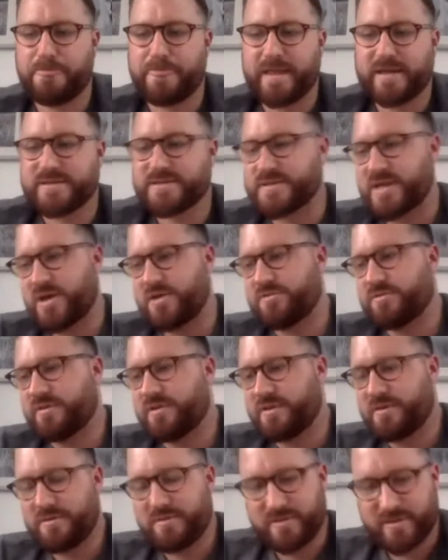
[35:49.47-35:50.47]
So
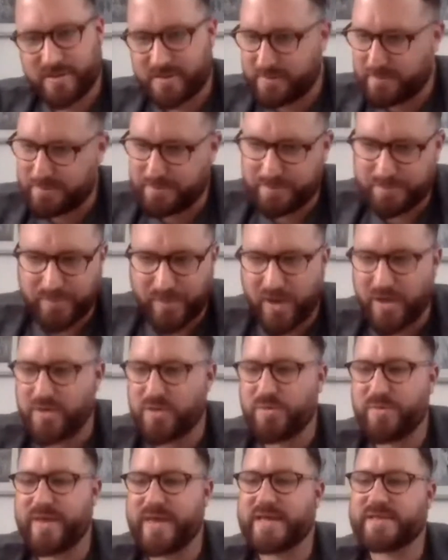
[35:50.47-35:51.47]
by
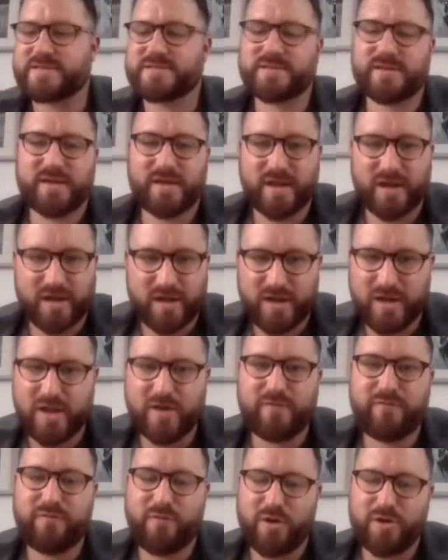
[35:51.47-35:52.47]
all means,
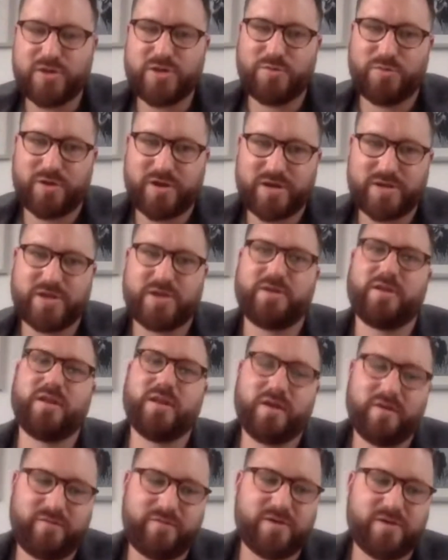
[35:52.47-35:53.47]
love what you want to do,
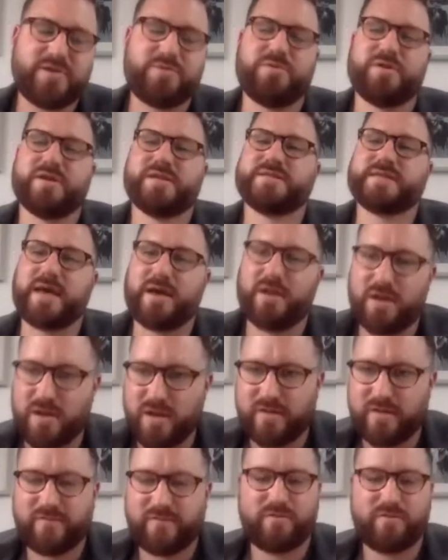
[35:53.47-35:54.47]
love what you want to sell,
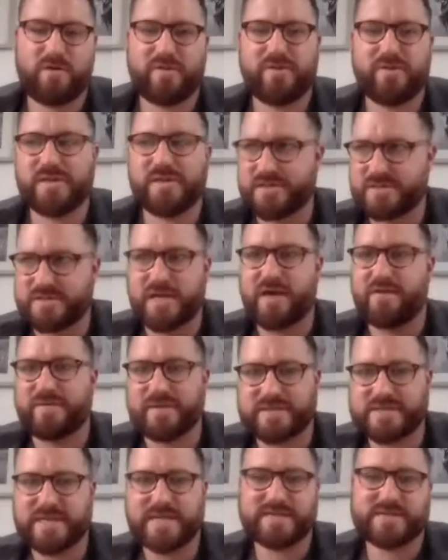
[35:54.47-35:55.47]
love what the
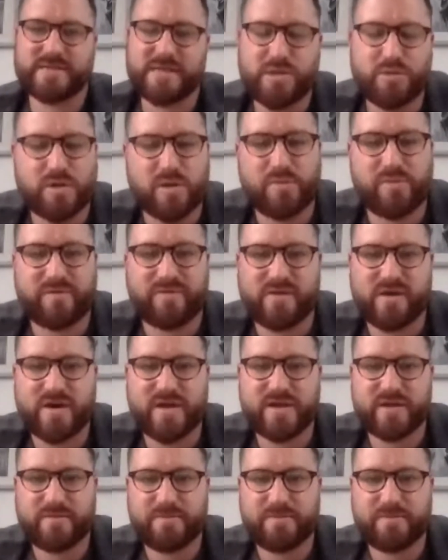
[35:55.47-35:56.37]
service is that you want to provide.